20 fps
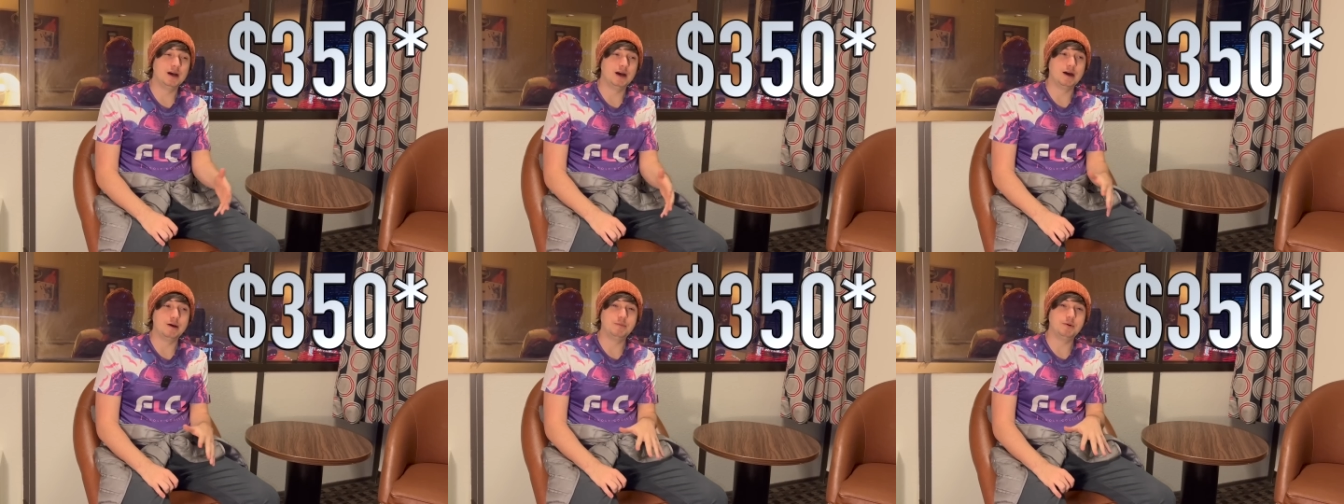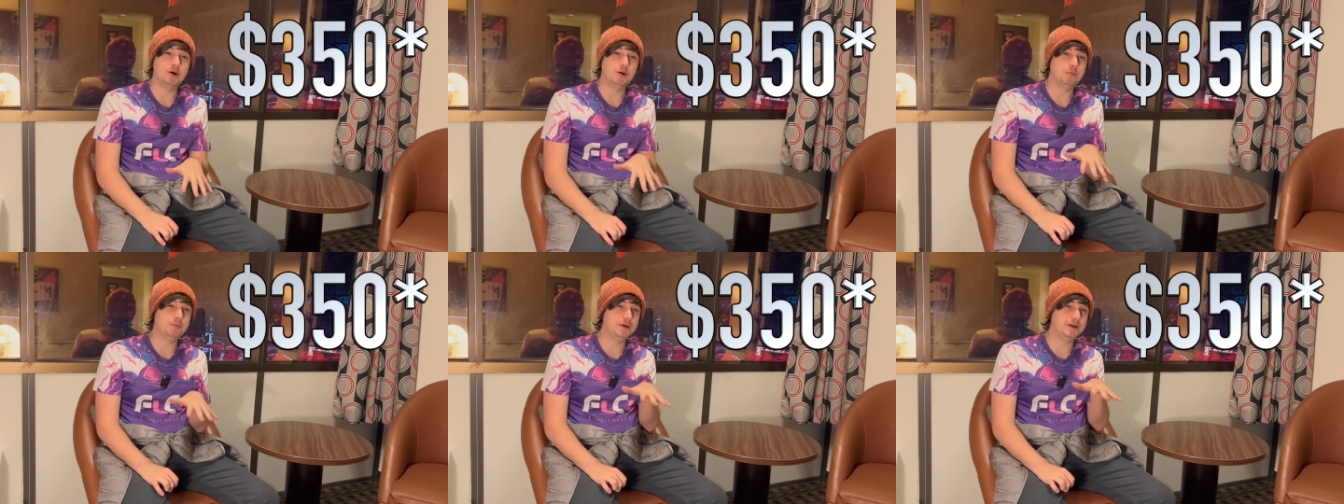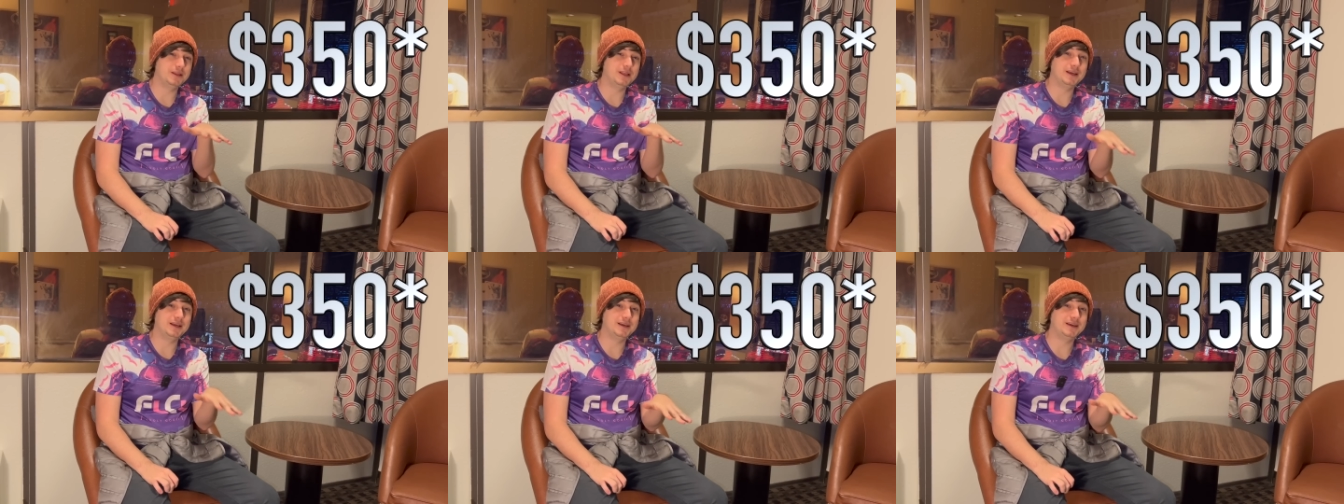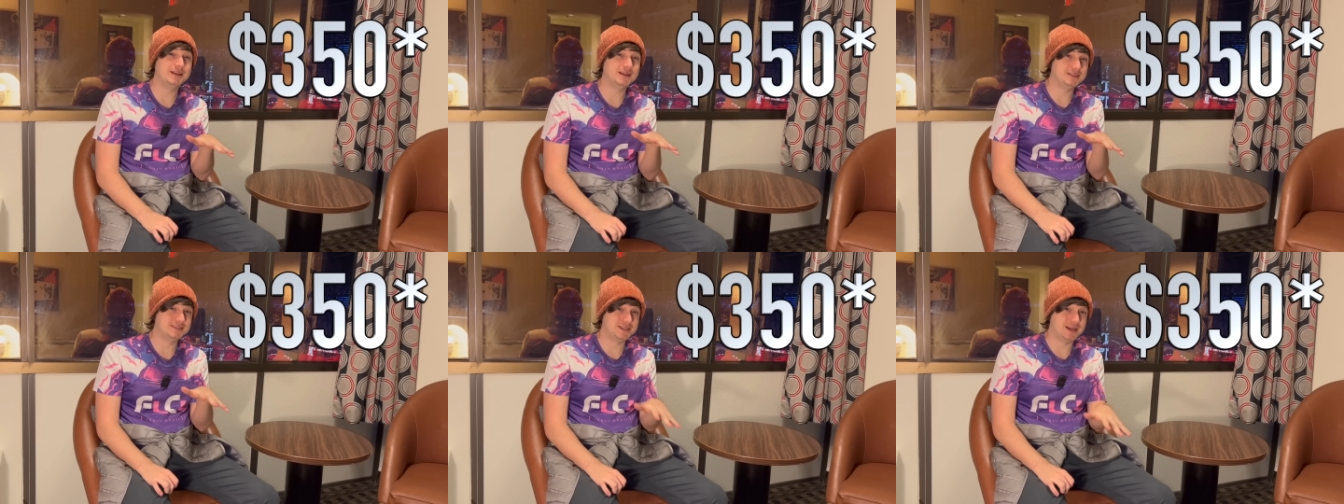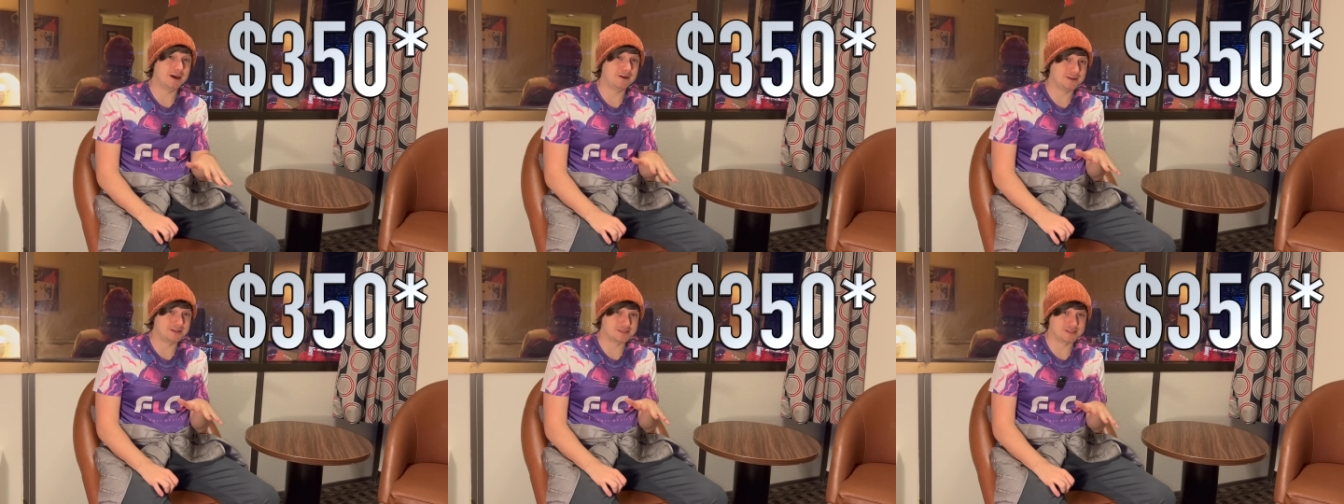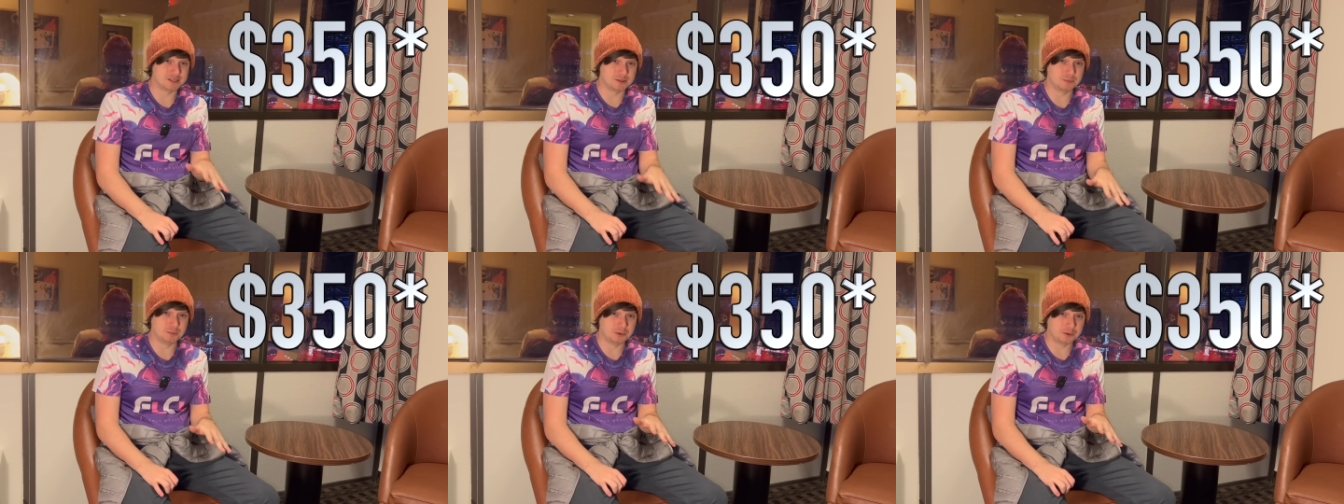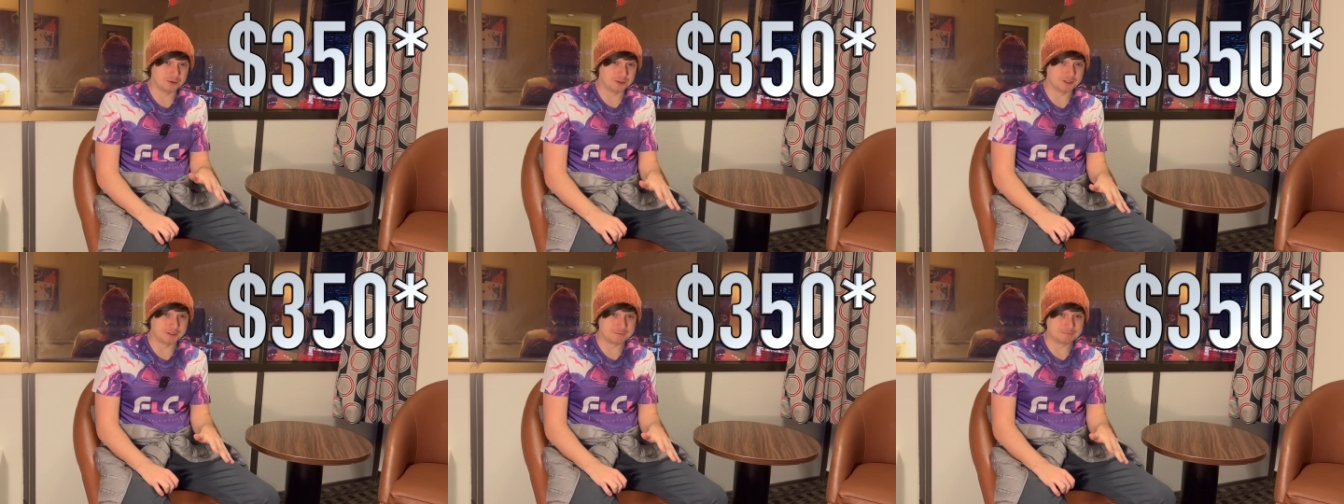I'm hoping they can get it down at some
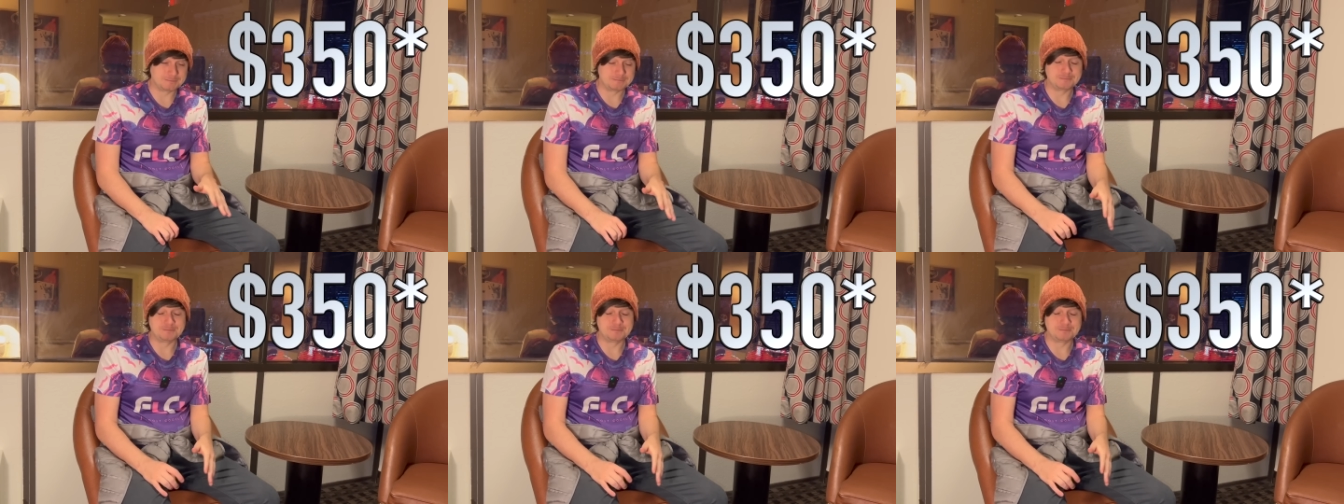point.